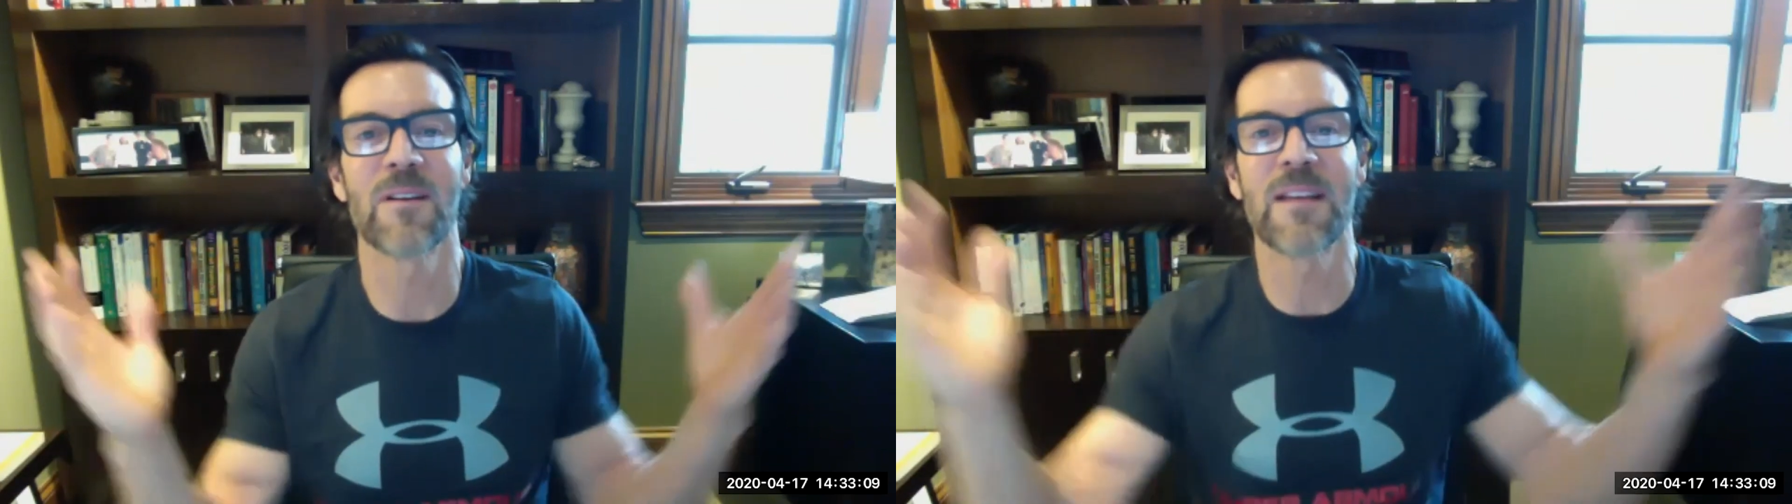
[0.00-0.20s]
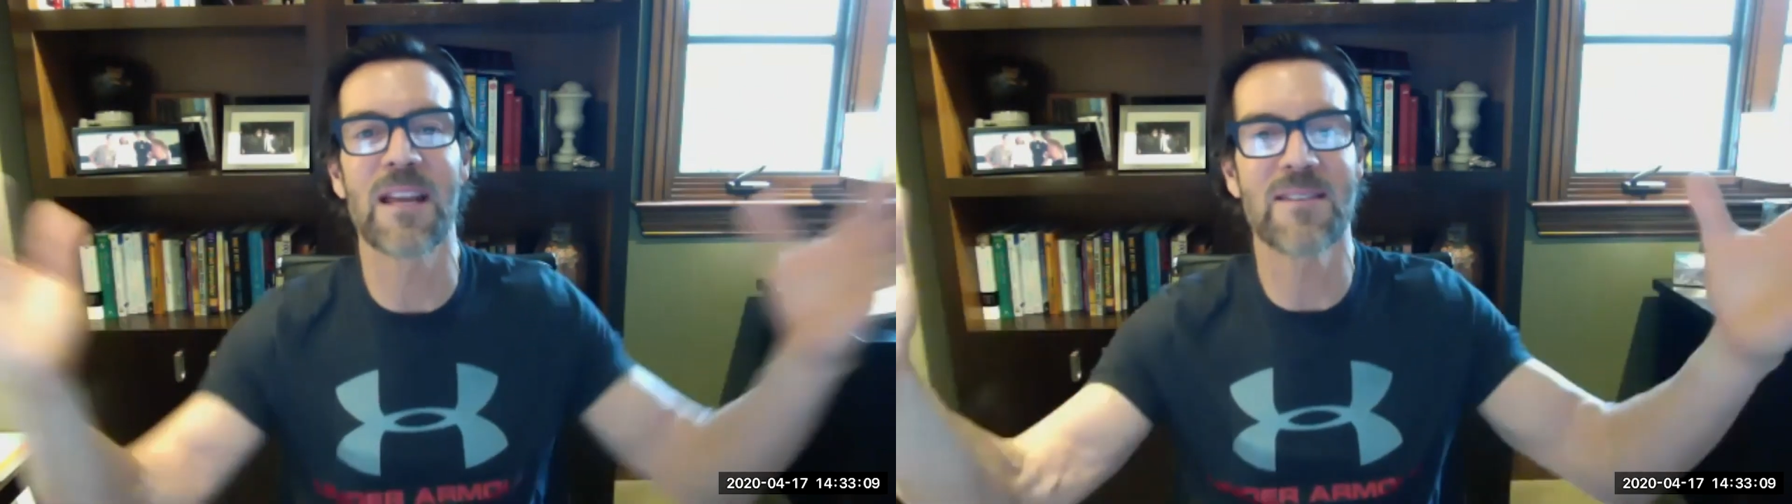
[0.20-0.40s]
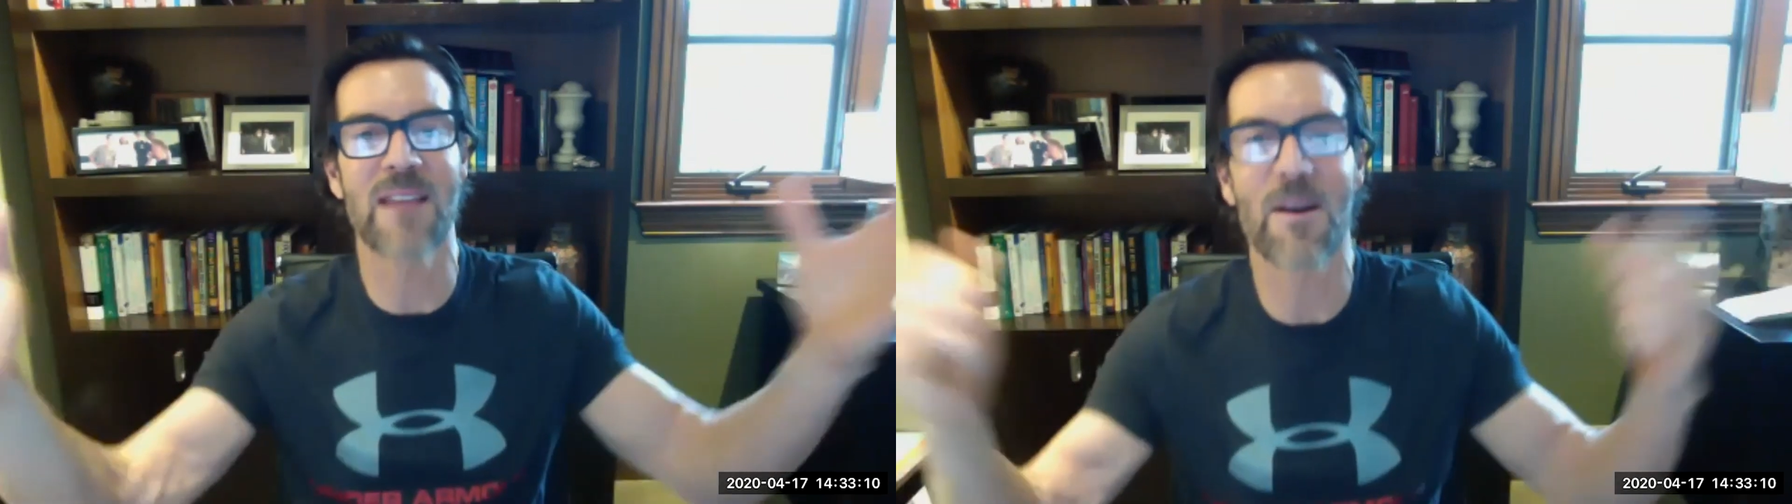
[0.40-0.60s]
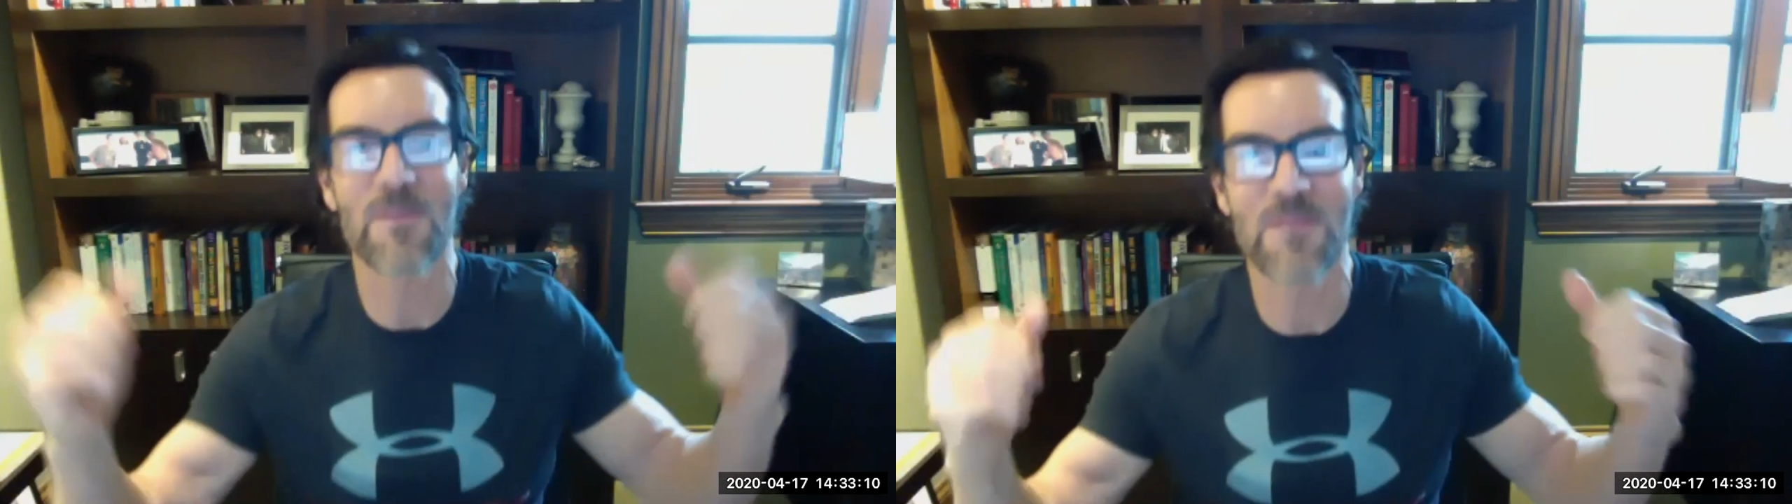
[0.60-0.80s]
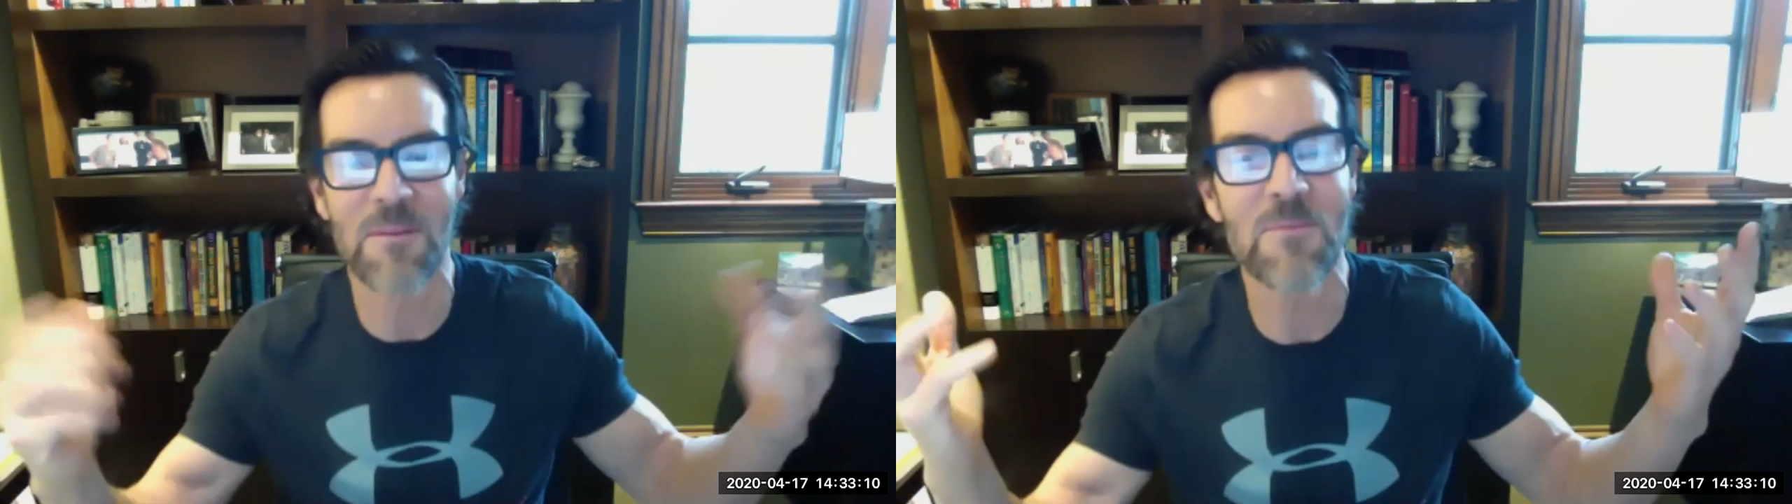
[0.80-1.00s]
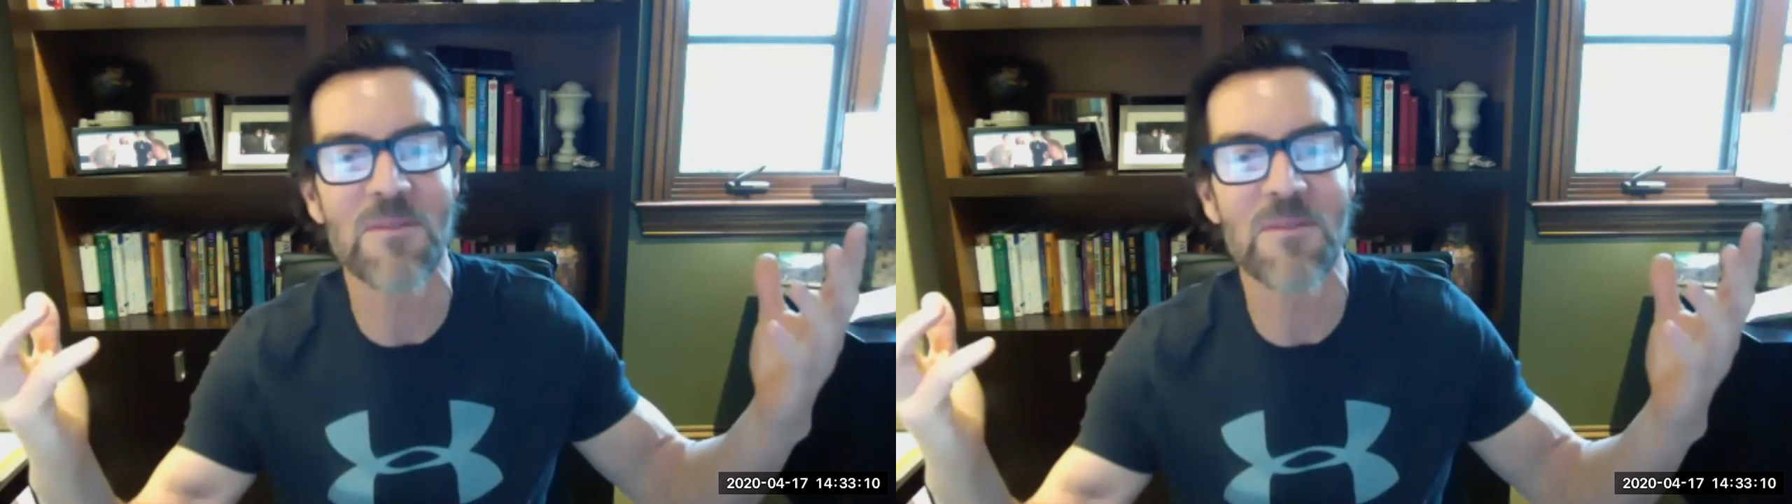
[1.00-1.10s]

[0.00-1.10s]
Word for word: guest house. it was